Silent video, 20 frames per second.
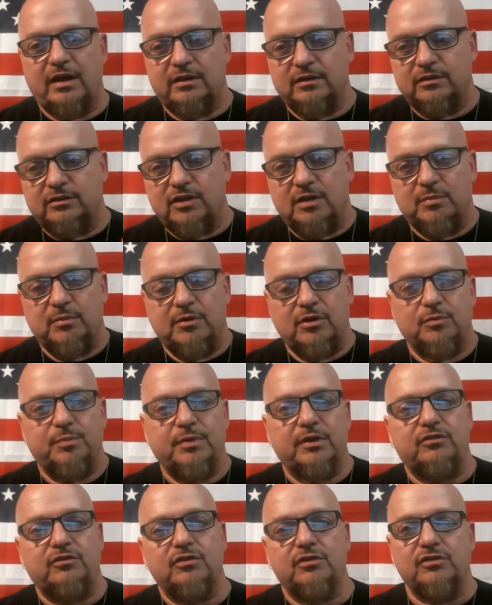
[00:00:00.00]
and send me your
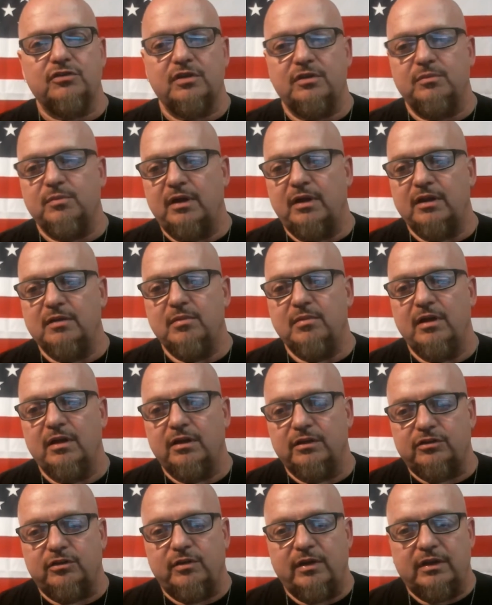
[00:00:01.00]
pictures in my
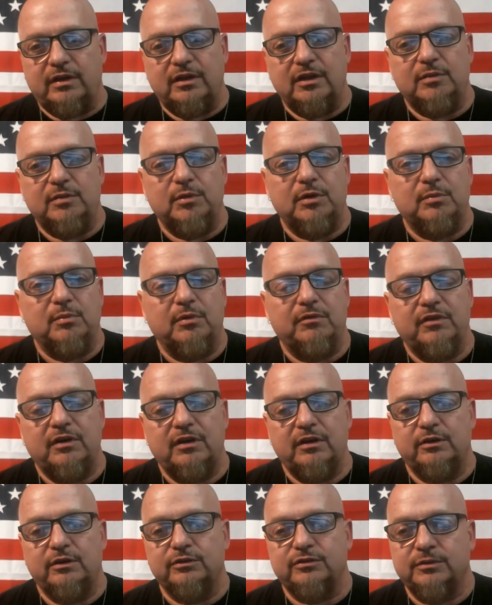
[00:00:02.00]
email so I can get them in my
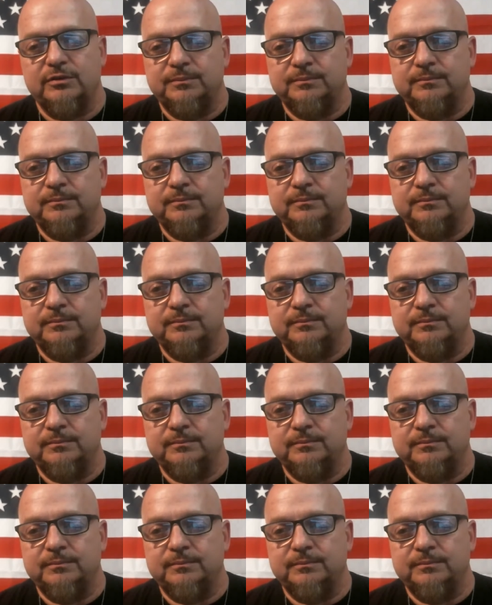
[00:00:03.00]
videos.